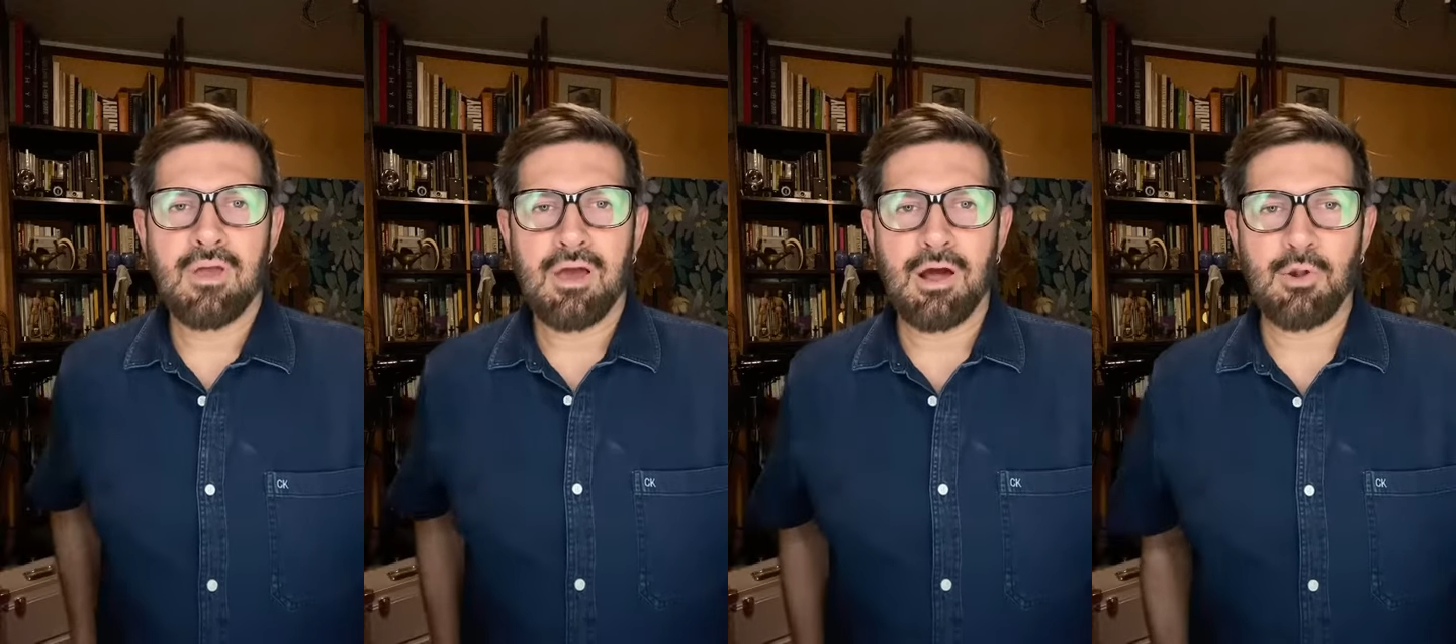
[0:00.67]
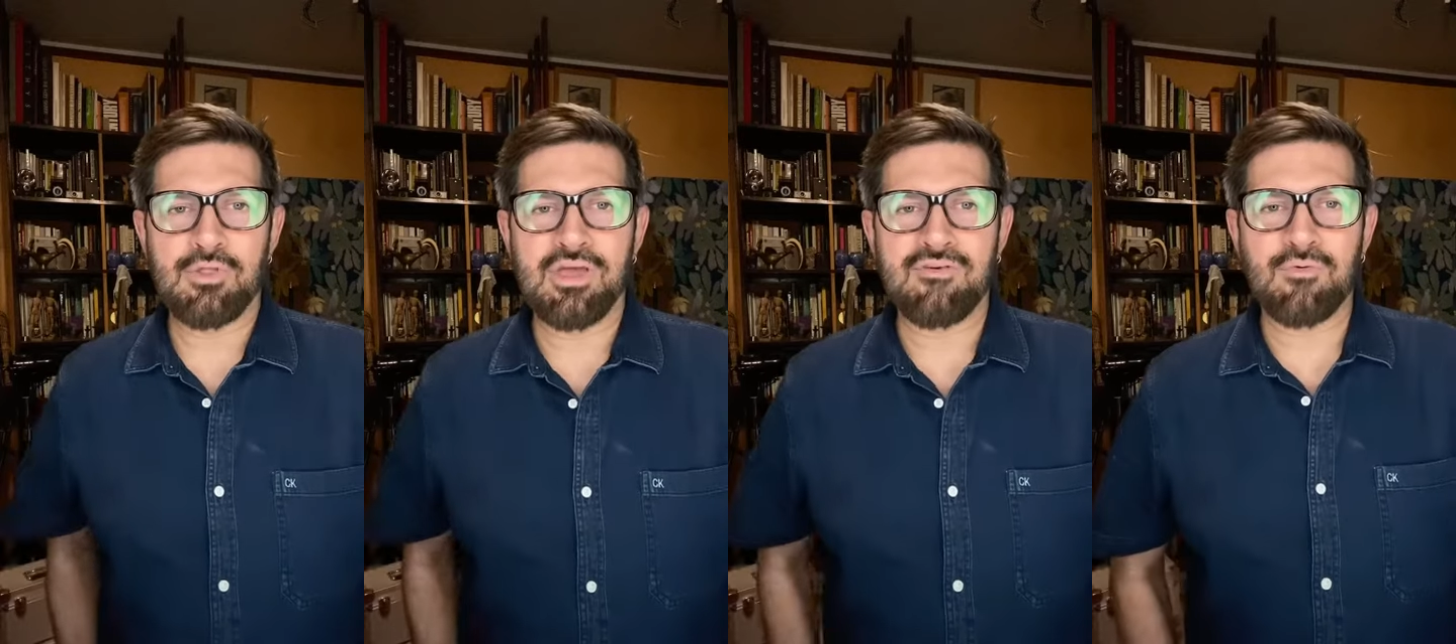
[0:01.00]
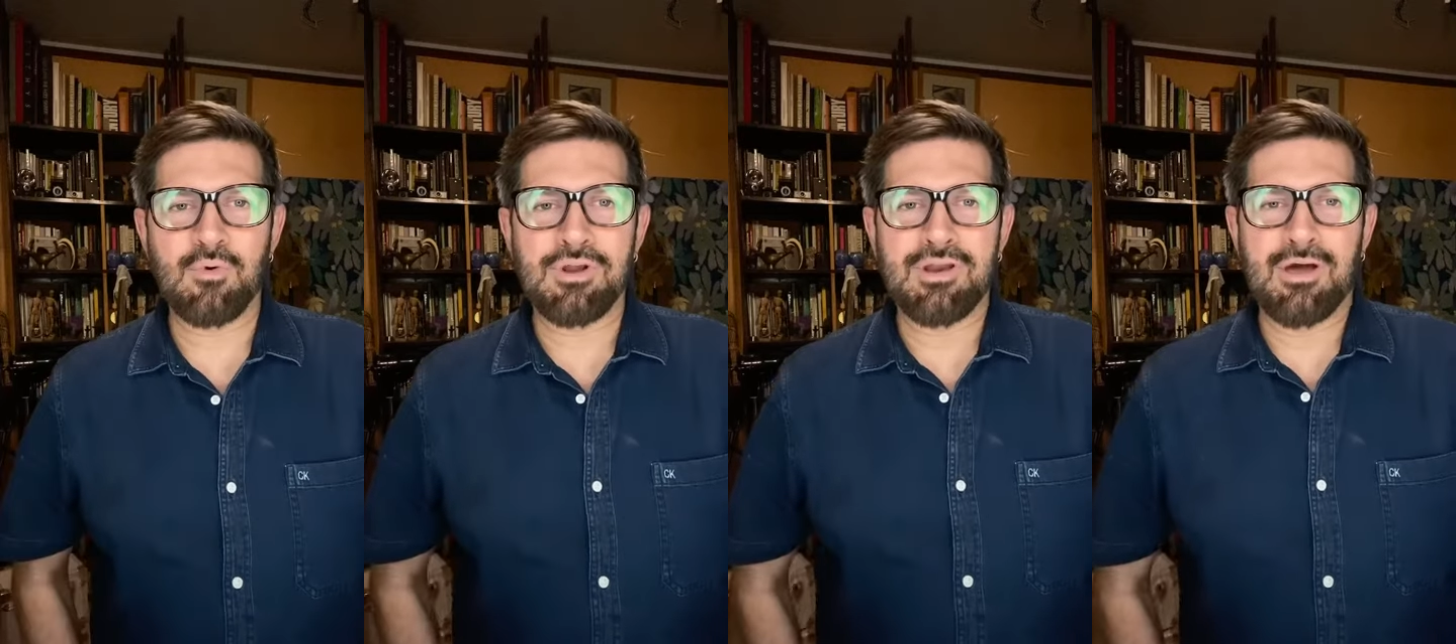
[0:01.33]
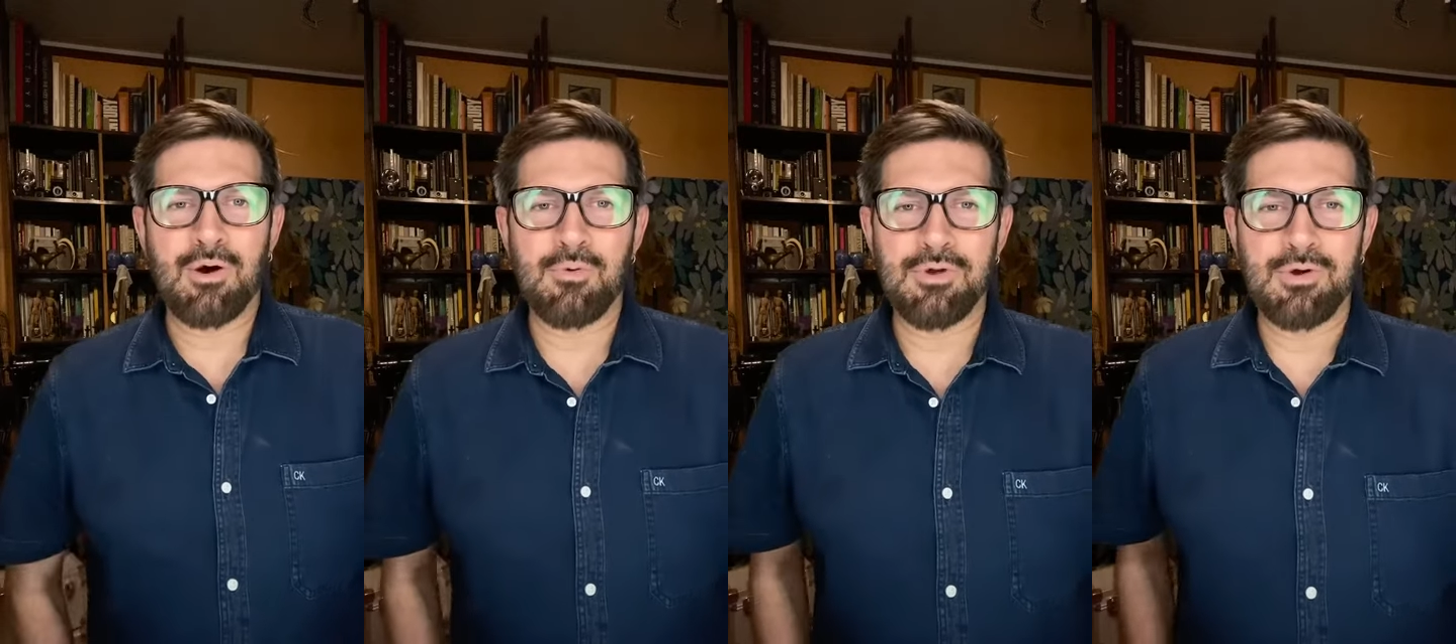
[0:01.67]
Hello there, everyone.
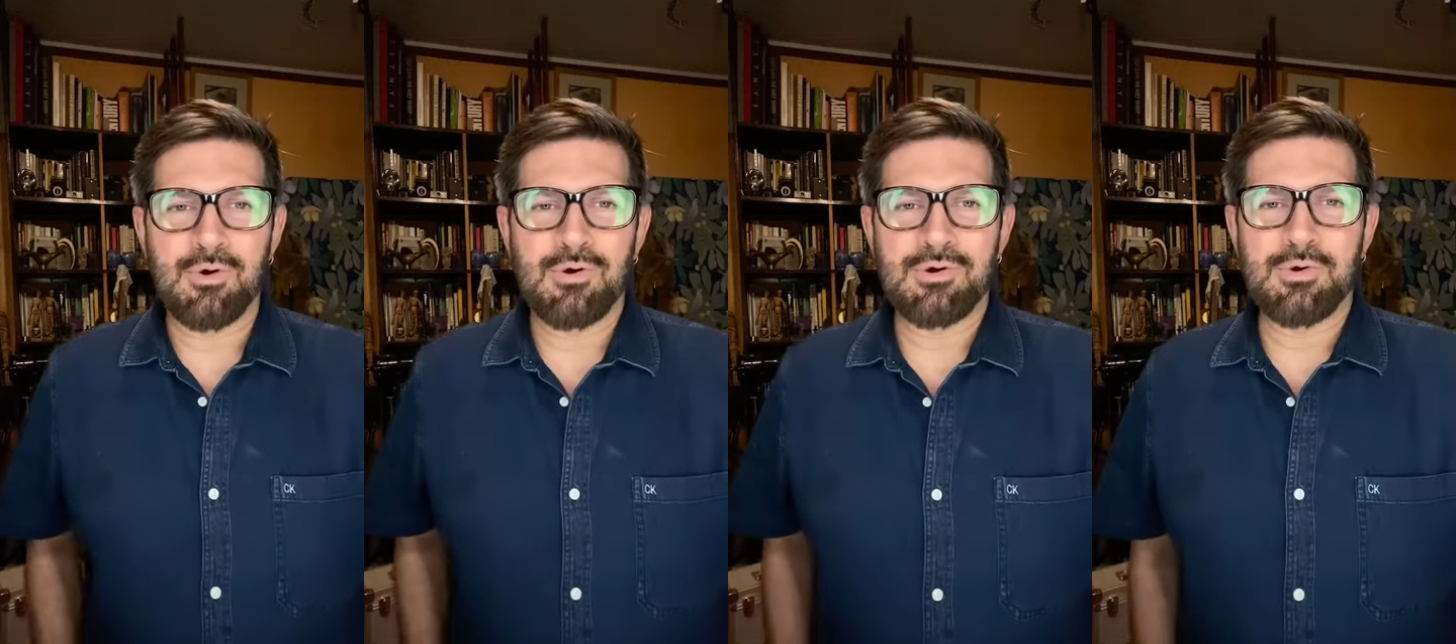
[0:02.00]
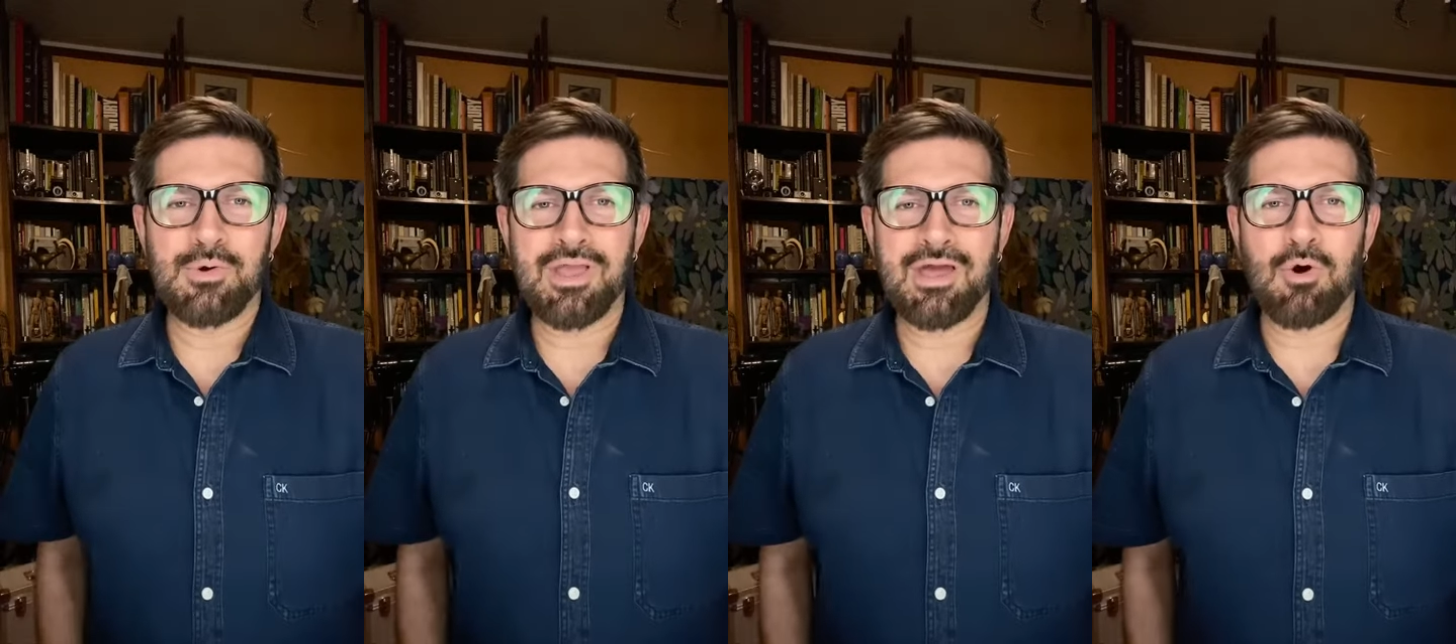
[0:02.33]
How are you all doing?